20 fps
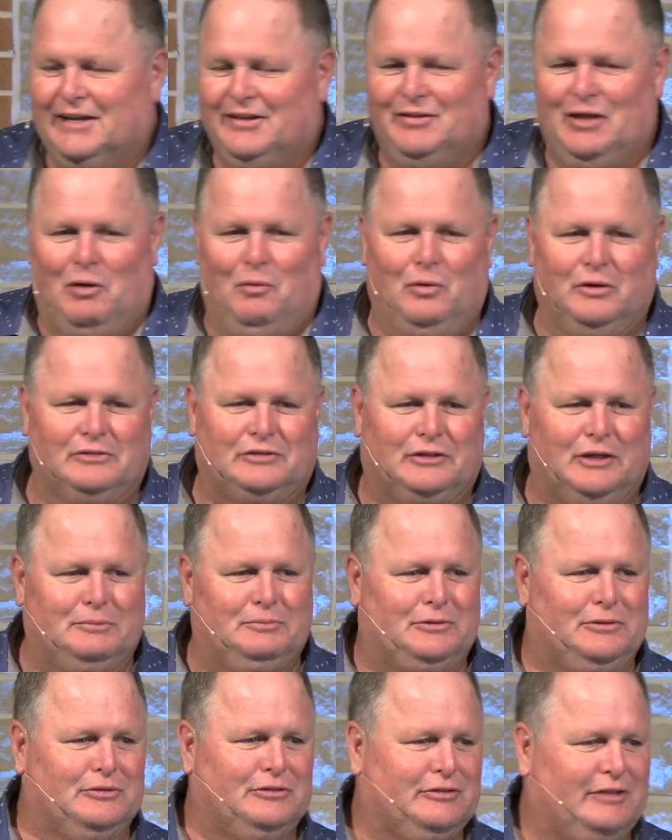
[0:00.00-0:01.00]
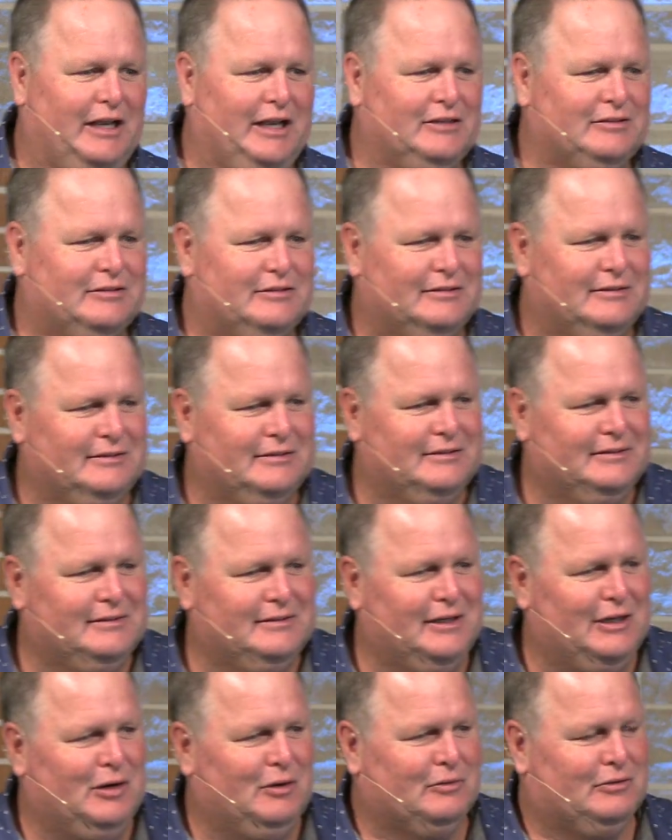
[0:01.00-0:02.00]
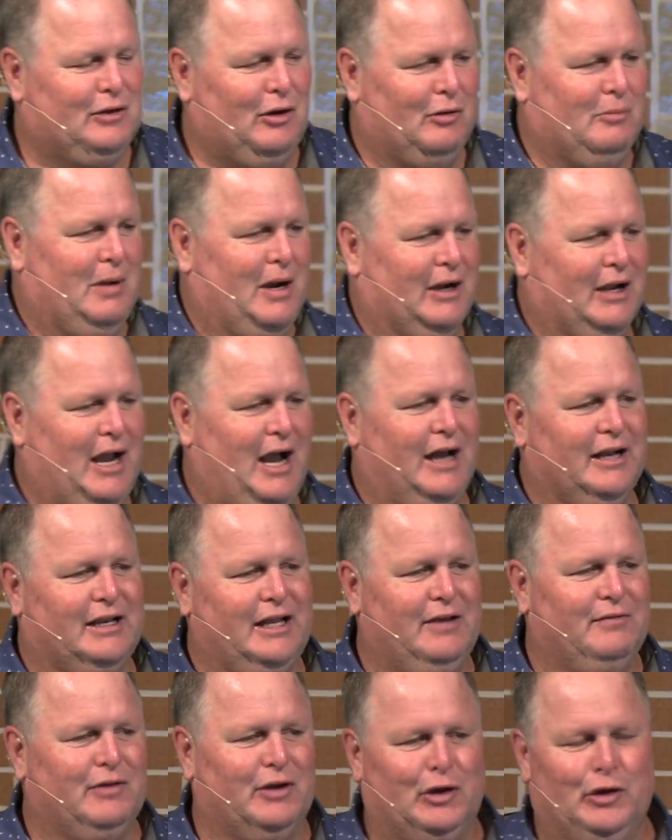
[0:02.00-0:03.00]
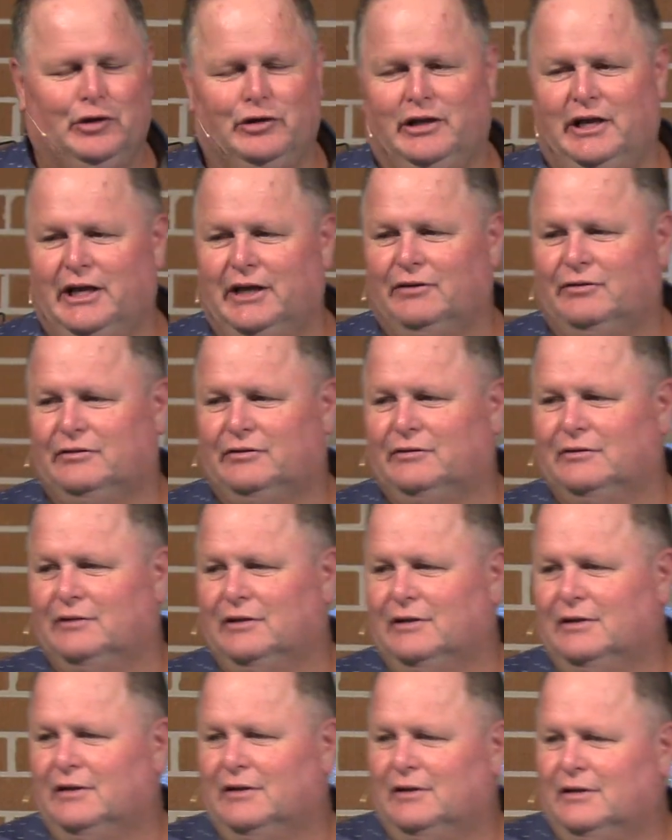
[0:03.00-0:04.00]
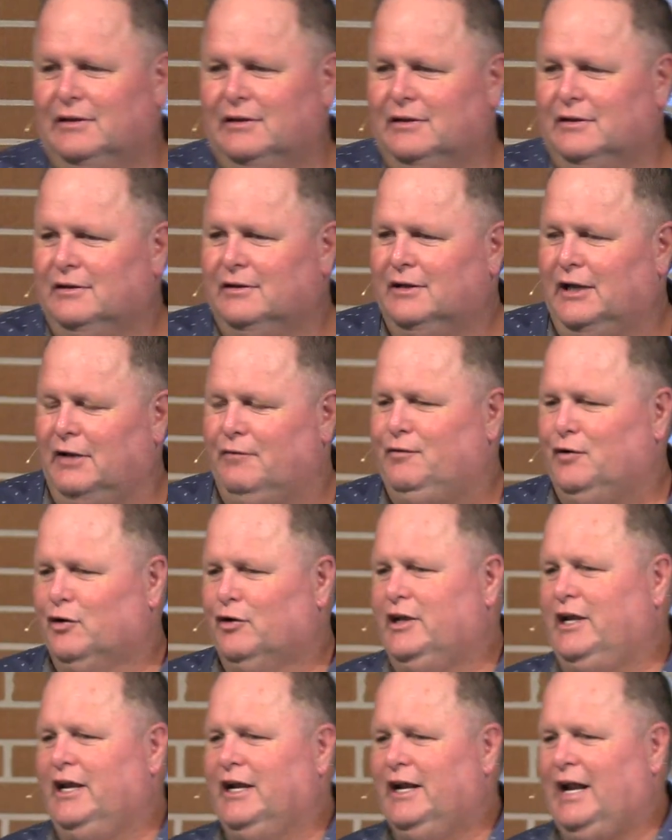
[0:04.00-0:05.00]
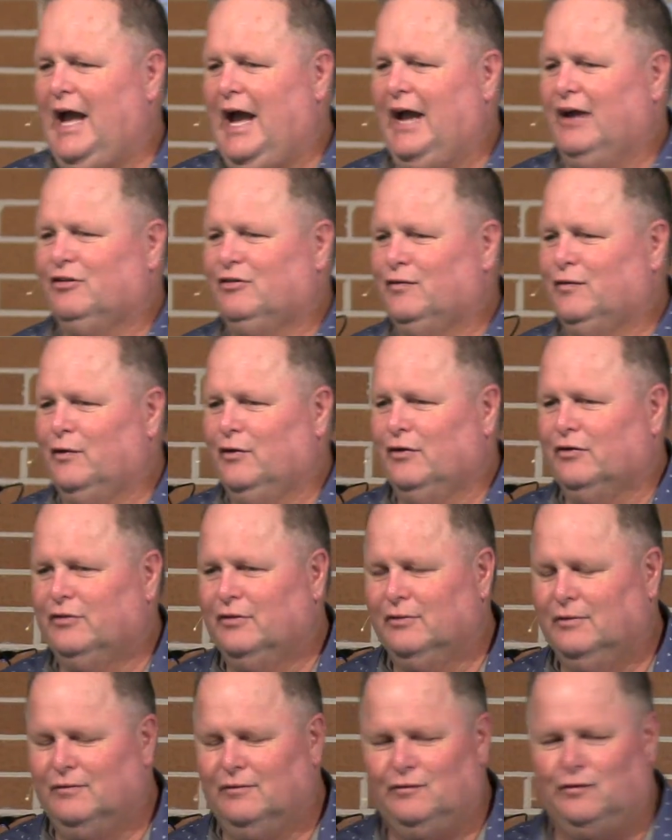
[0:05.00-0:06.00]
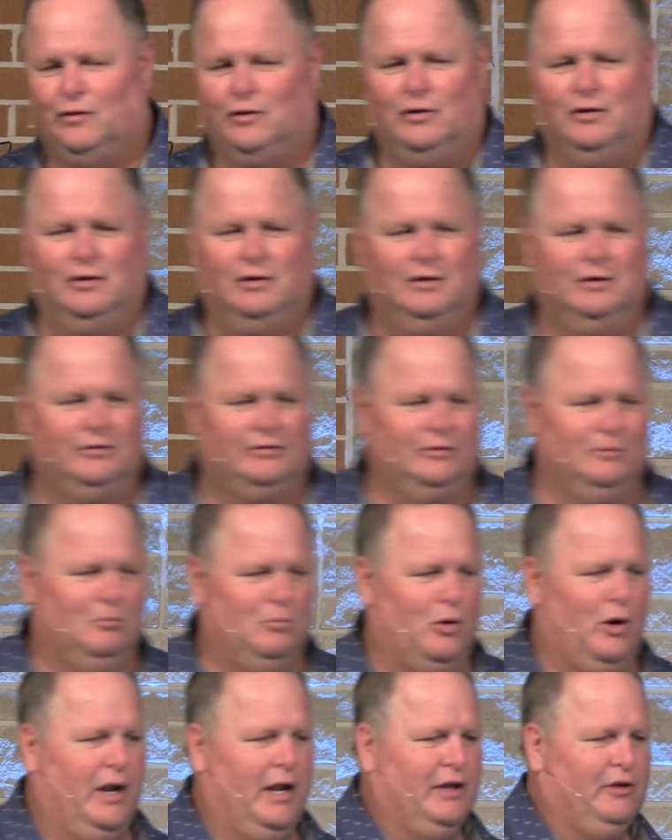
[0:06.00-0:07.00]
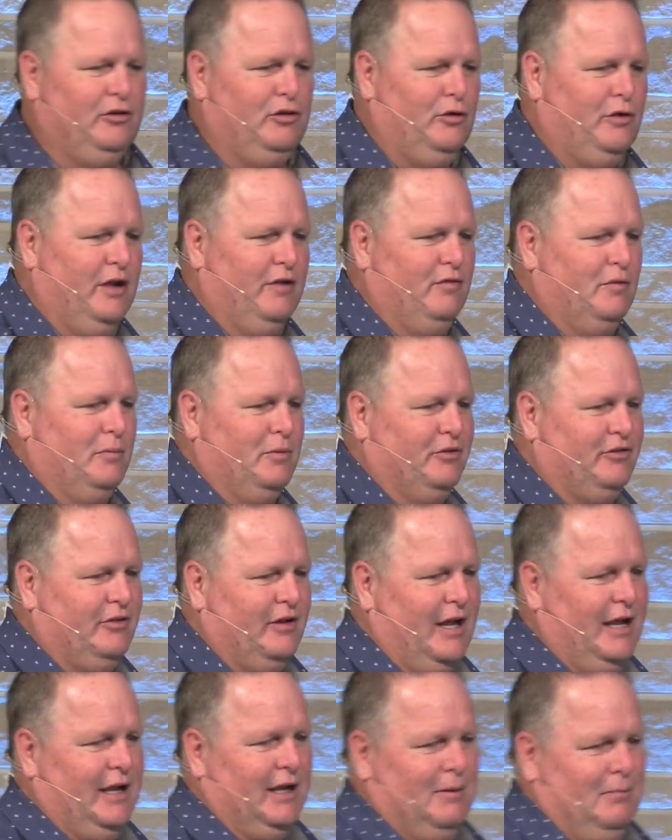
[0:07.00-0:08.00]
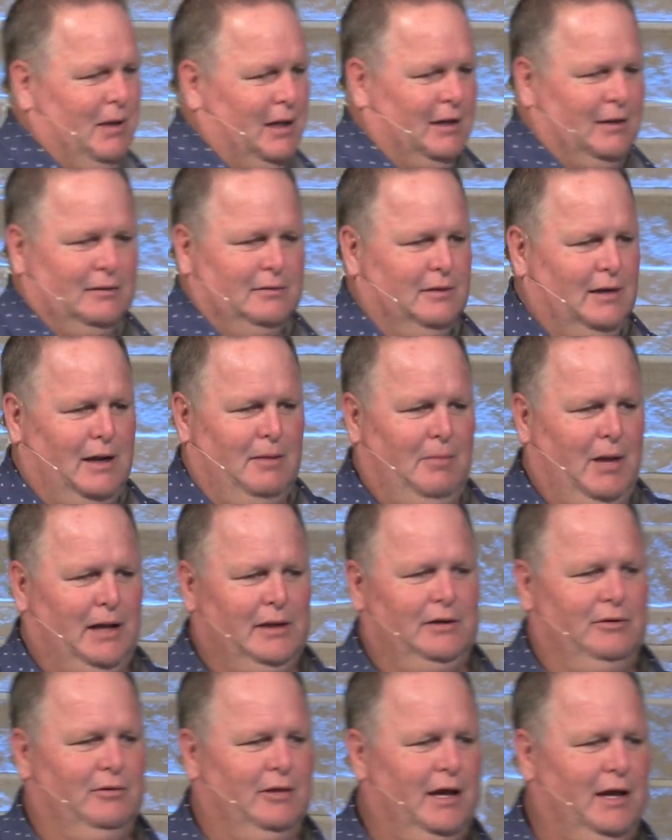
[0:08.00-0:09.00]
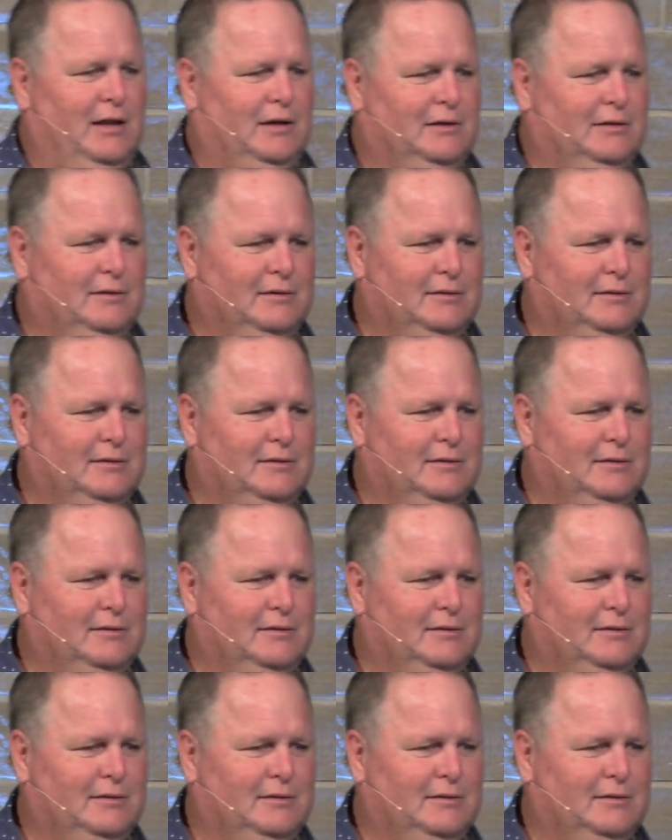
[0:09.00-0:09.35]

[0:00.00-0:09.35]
That one scripture says, you know, talking about God giving good gifts. If your kid asks for some bread and you give them a snake, I'm like, I might do that.